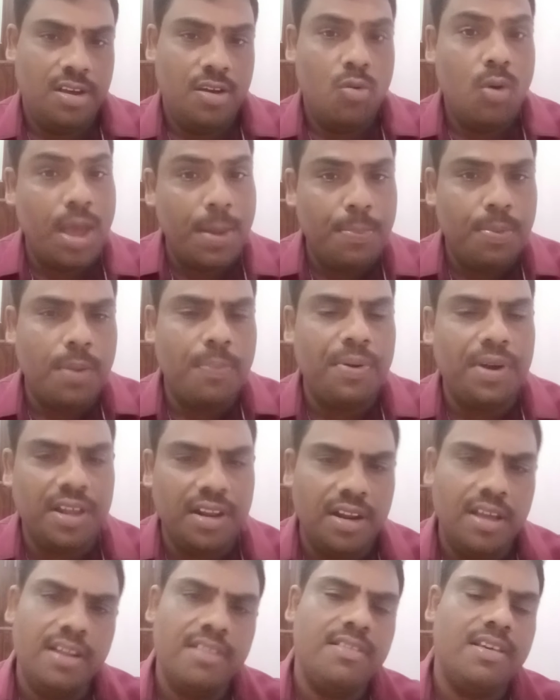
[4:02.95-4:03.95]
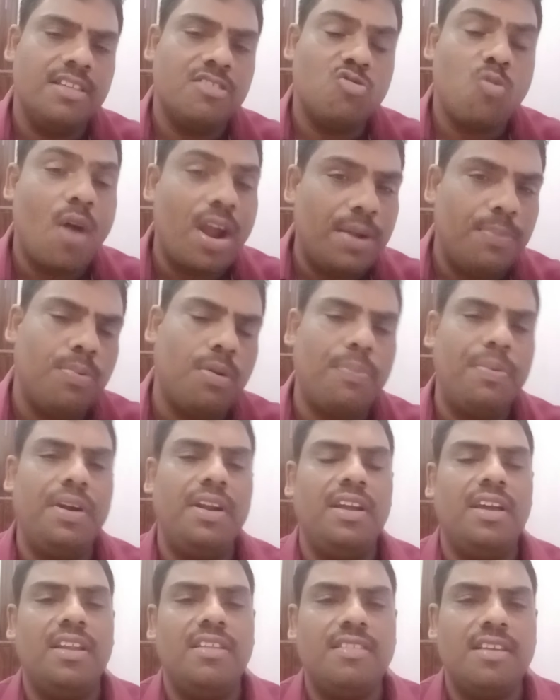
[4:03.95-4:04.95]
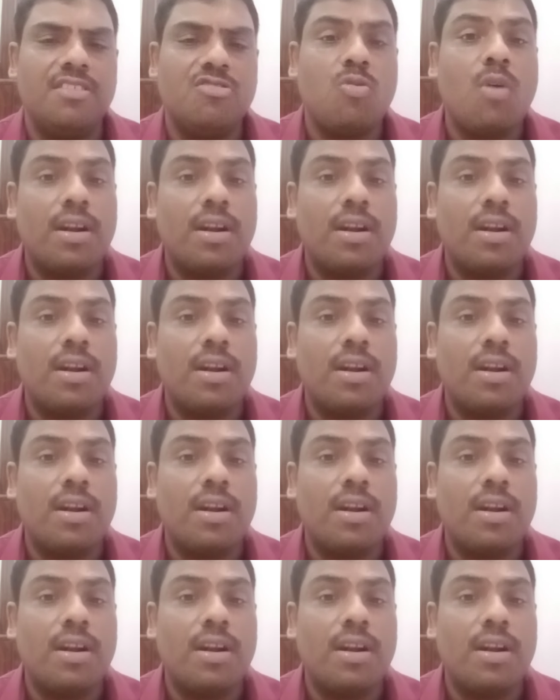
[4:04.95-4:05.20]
Why profit increases, why profit decreases,